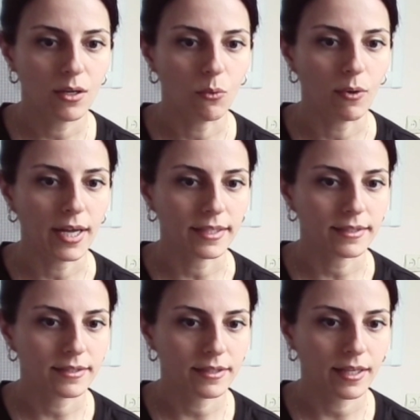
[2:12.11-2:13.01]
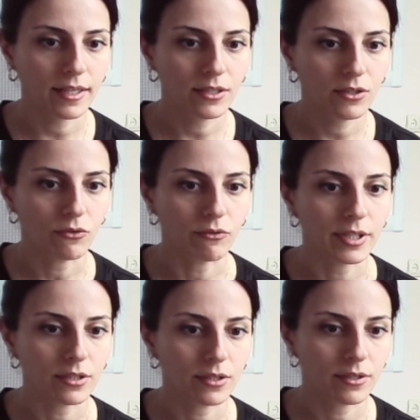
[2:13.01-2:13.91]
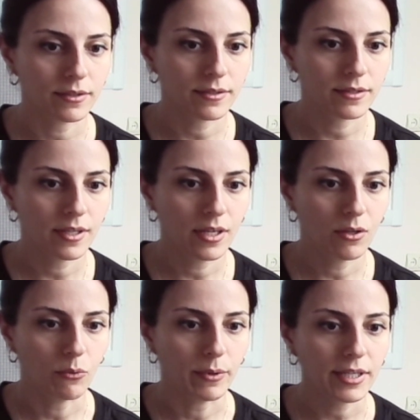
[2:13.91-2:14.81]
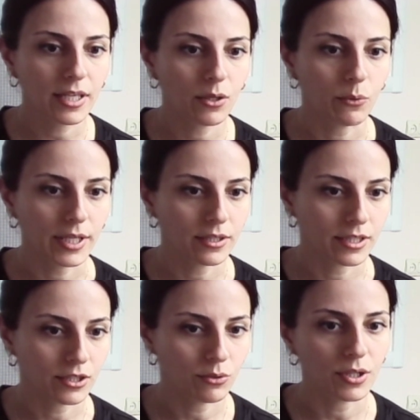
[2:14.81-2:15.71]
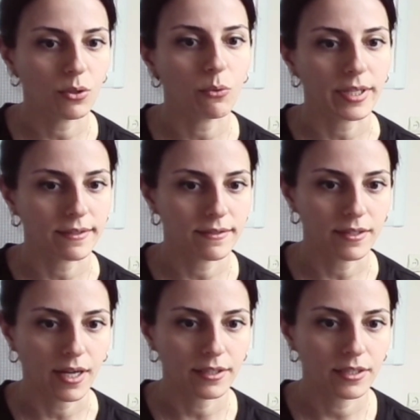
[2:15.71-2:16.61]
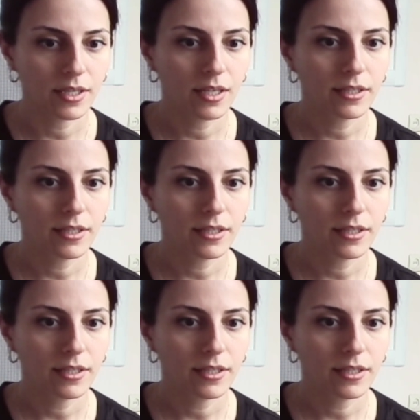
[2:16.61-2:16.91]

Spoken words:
white's king returns very quickly to the queen's side.